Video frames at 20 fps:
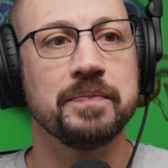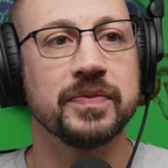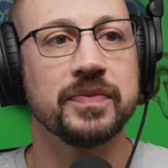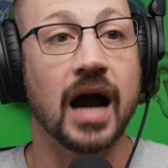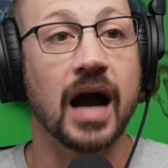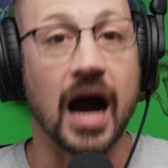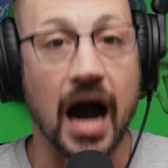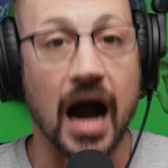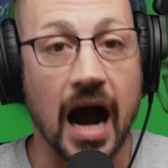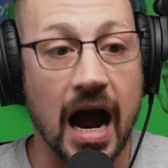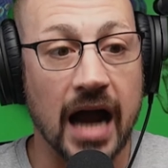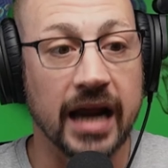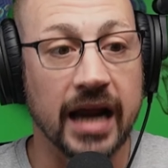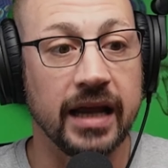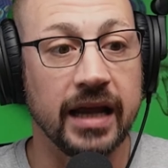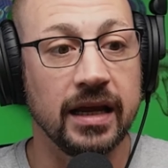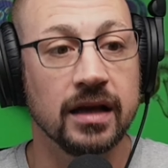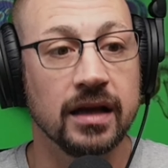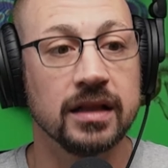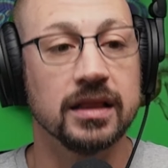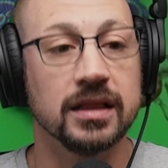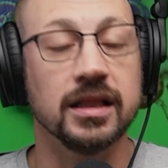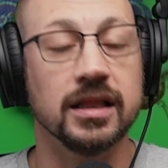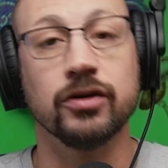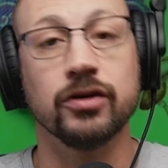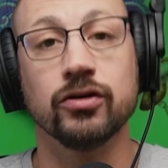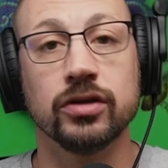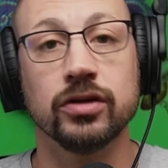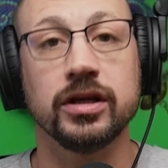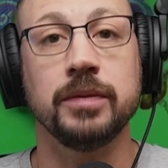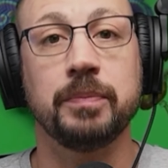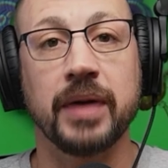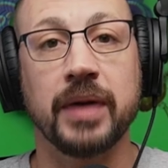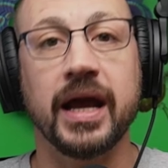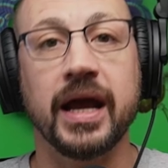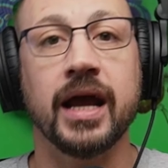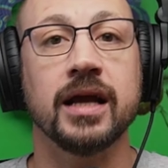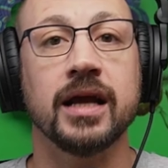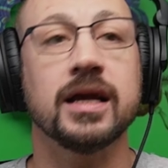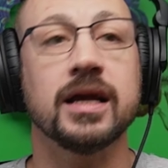I literally
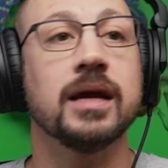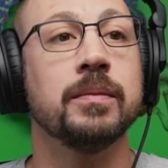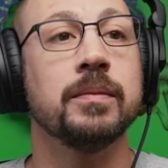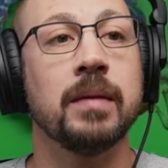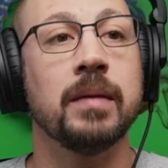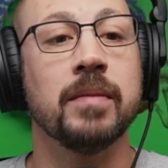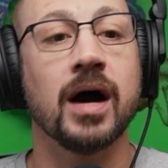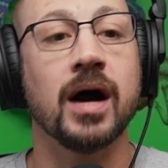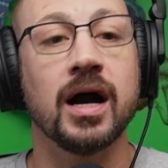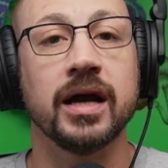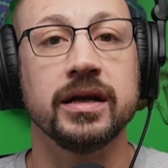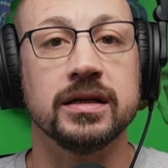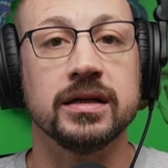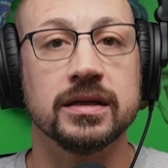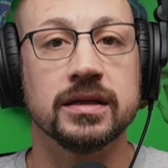panic in my mind.